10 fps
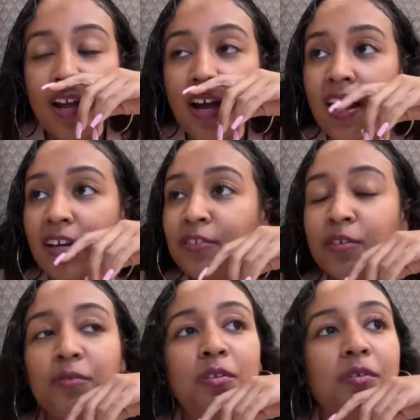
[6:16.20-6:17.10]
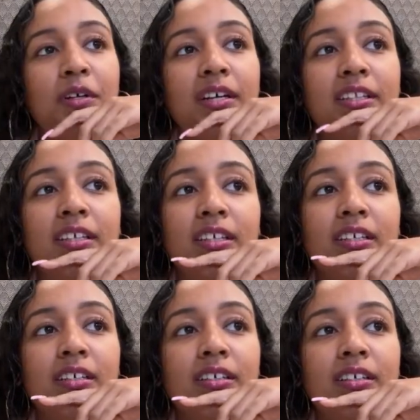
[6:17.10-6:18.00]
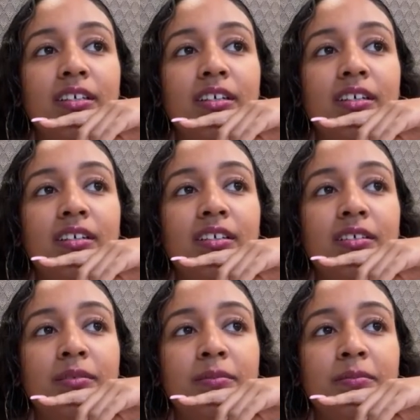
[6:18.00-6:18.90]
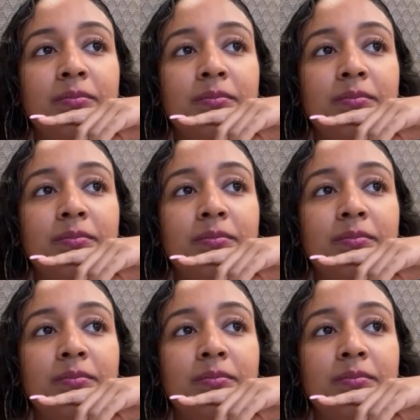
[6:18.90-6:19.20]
I don't know. I think, um,